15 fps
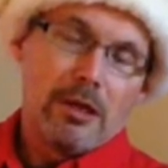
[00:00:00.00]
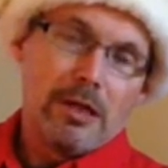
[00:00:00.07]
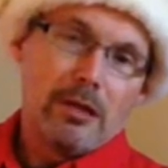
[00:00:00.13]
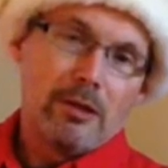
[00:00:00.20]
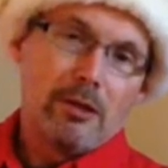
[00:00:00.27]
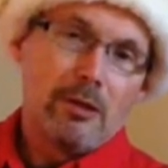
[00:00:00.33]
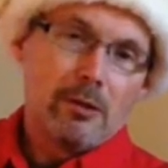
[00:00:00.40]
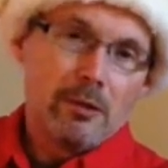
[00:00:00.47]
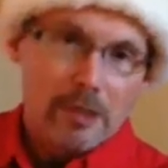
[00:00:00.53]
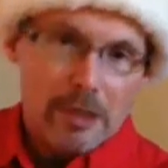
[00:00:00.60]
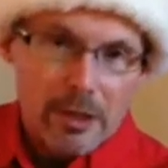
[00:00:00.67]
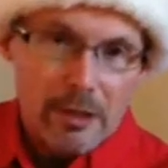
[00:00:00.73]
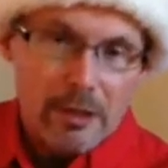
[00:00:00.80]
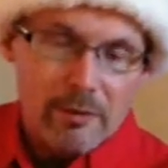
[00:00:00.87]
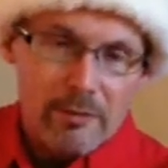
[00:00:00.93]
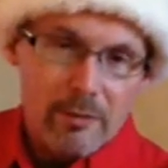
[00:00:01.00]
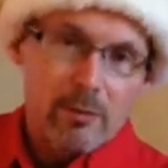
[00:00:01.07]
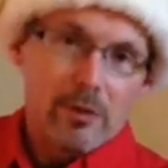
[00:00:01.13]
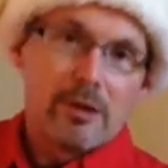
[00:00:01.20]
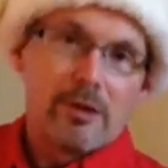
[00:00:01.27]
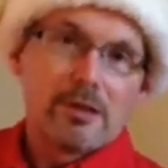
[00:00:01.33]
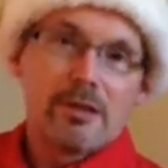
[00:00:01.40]
Hello again,
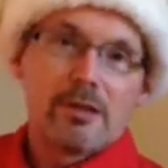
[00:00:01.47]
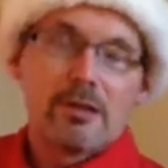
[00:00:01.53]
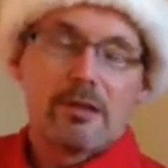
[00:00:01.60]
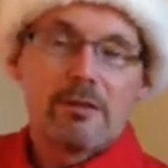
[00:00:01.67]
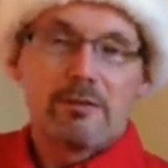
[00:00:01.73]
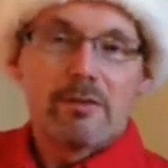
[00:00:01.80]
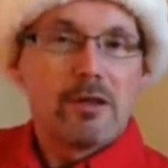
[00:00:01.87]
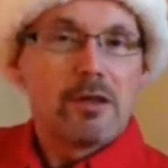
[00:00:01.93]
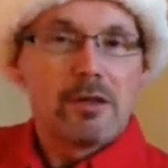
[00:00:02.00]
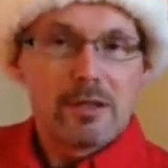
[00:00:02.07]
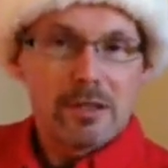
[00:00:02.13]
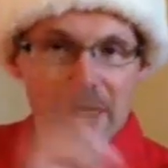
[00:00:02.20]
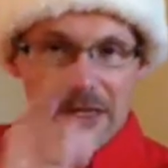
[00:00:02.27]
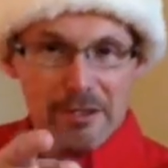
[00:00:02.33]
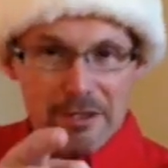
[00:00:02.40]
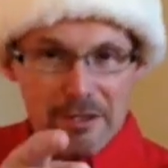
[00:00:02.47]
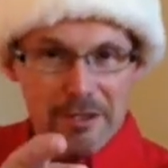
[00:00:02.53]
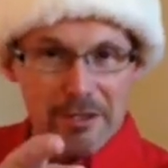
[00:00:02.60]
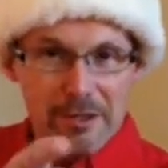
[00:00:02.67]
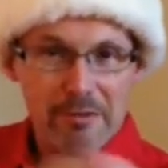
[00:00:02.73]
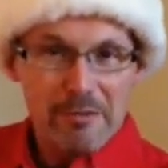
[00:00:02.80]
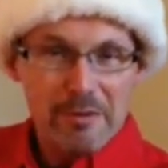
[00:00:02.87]
everyone. It's Steve, Santa
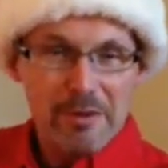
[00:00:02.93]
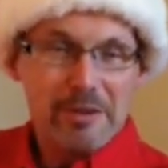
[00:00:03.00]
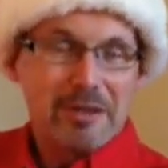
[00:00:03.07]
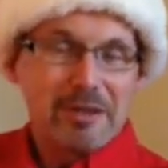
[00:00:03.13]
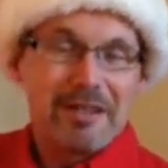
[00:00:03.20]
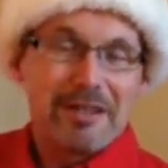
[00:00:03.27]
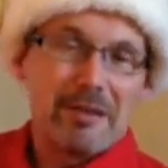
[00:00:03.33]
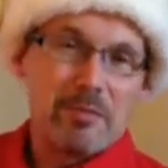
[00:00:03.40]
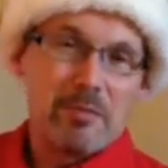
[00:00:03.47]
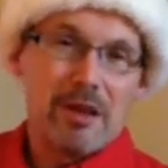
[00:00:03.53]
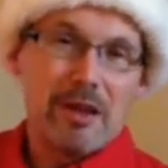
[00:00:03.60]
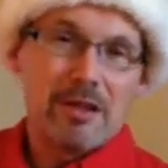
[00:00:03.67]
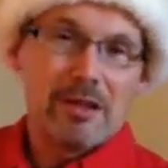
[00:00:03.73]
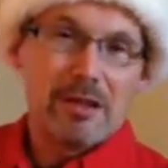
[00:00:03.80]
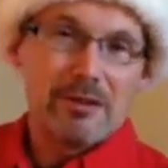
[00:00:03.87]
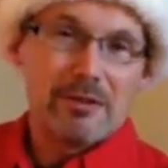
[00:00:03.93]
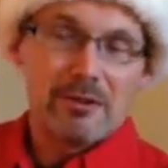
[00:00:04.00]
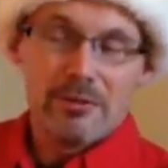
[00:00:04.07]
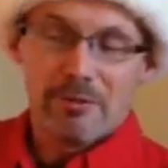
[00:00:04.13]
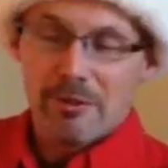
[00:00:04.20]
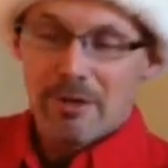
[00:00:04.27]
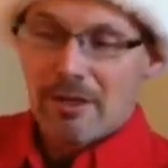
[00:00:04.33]
Steve, getting back at
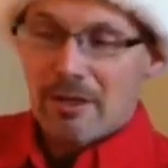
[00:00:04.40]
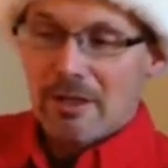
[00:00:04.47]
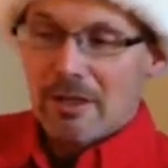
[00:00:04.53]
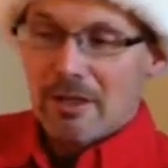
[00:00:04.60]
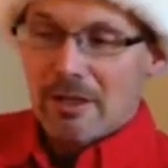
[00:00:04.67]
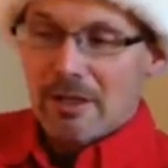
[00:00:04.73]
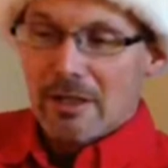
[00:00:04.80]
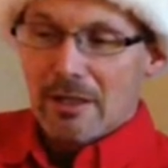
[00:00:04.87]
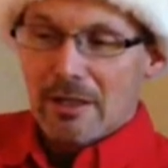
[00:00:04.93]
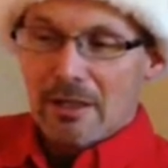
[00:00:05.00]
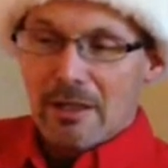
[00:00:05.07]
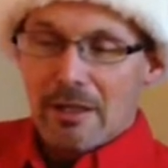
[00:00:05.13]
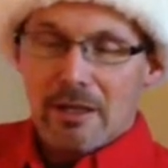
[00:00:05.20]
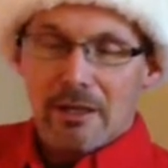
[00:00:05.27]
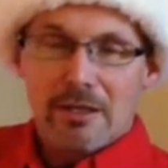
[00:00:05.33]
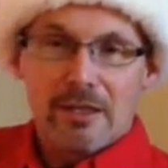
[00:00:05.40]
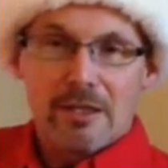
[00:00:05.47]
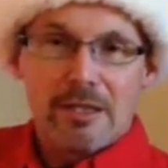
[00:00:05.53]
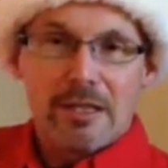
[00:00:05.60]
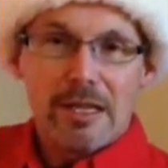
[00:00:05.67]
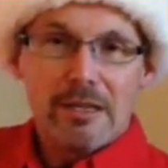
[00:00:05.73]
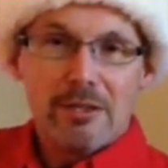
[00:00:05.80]
you. This is
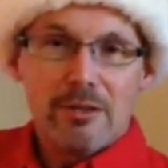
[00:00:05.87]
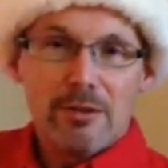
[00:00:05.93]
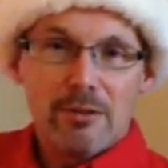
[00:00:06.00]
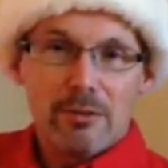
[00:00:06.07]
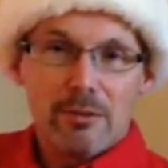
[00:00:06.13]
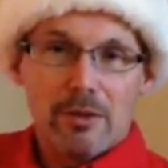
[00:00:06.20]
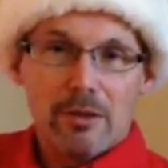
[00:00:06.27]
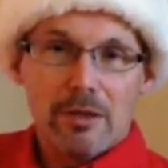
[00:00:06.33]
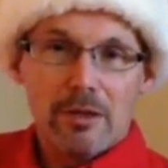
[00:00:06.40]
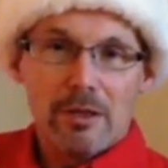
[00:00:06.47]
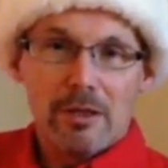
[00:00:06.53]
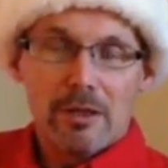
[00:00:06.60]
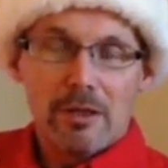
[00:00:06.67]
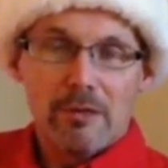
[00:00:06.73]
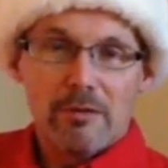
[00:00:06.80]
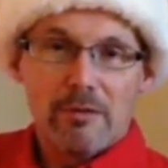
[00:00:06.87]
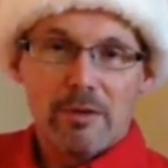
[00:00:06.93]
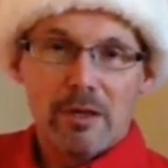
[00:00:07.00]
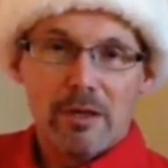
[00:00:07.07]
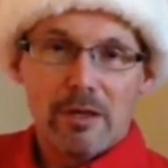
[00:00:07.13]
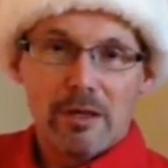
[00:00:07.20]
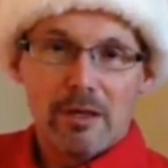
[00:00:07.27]
day two
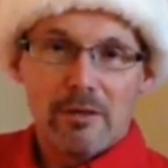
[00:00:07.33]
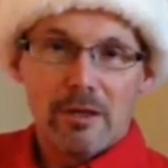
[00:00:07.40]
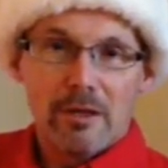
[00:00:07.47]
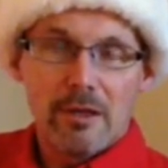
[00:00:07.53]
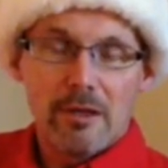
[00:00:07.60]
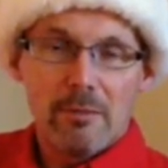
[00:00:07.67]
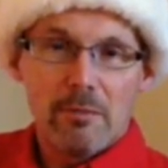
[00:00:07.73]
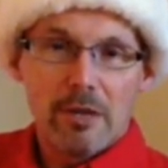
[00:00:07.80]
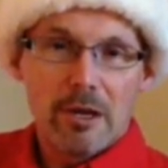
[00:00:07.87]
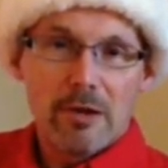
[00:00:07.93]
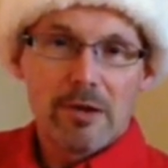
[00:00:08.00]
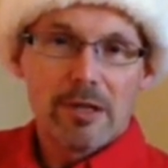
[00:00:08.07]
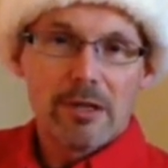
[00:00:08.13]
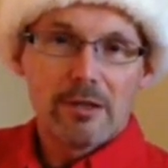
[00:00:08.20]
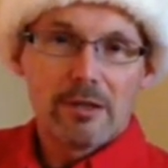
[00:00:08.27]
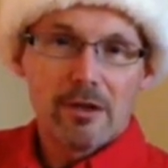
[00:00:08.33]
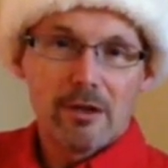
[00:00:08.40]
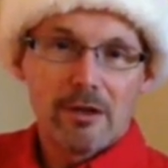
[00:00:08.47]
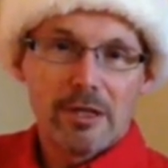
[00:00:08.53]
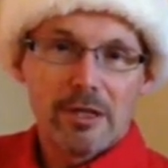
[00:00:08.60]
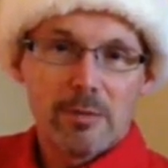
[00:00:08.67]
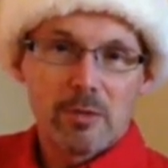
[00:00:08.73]
of the Merry Guitar
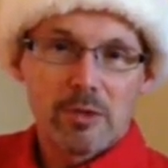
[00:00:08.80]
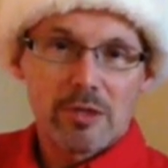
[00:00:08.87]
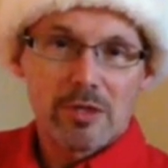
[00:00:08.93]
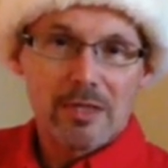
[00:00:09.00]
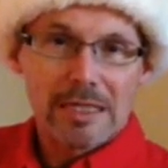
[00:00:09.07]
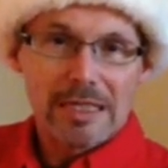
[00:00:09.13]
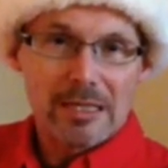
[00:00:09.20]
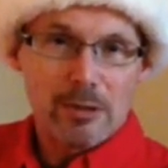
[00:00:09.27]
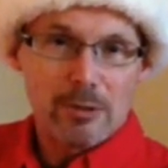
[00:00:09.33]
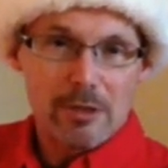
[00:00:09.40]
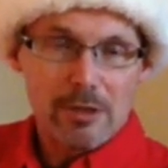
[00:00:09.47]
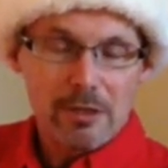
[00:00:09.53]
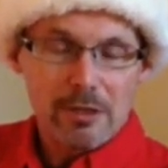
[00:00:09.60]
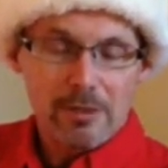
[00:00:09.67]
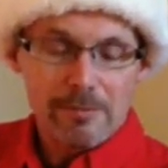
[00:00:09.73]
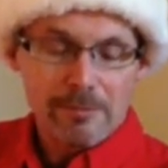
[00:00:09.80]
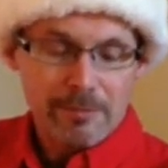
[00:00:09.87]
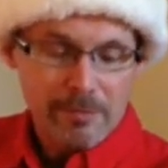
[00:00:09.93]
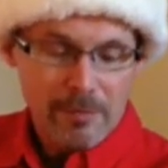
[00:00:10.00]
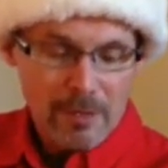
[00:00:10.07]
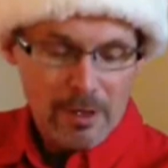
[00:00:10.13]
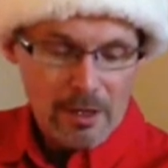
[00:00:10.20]
Tips series,
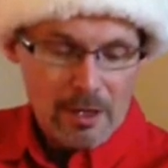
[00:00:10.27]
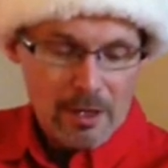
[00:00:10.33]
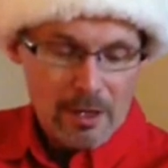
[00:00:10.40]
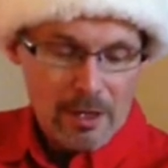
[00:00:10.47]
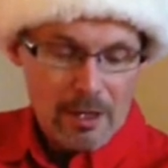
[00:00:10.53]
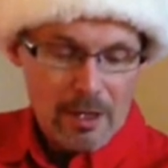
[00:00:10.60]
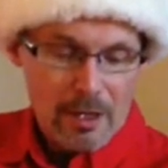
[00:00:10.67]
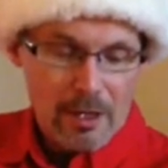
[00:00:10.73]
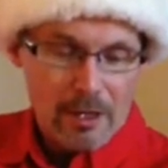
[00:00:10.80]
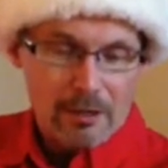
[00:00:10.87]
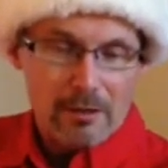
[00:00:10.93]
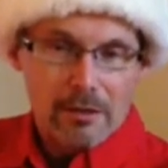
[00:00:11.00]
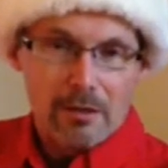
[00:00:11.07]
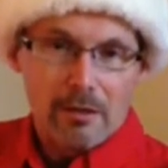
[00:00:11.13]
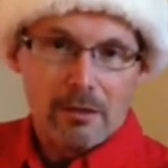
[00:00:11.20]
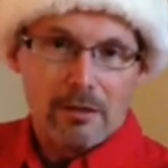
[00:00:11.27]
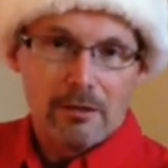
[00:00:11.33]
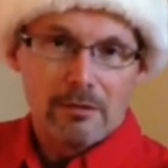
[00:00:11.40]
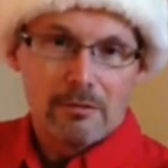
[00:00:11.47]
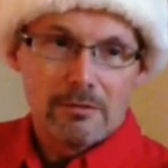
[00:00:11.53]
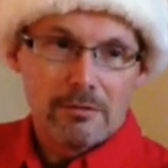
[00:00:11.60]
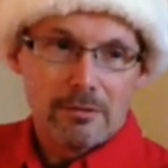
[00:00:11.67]
and
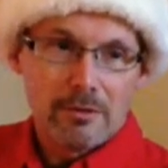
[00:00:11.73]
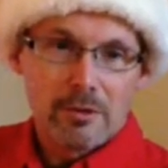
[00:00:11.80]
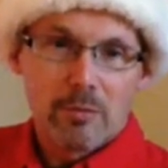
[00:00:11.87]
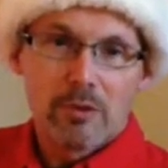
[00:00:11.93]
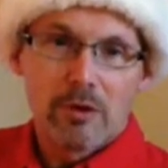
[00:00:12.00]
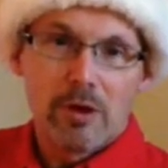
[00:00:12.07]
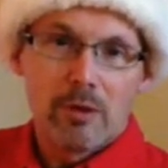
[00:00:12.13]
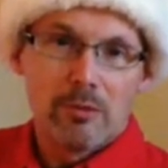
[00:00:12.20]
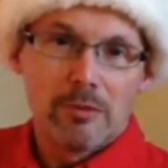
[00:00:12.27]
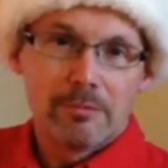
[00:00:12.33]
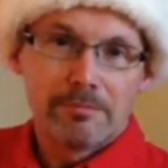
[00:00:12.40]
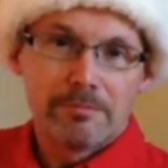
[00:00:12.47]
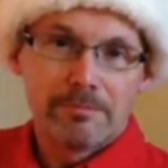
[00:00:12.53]
there's a problem.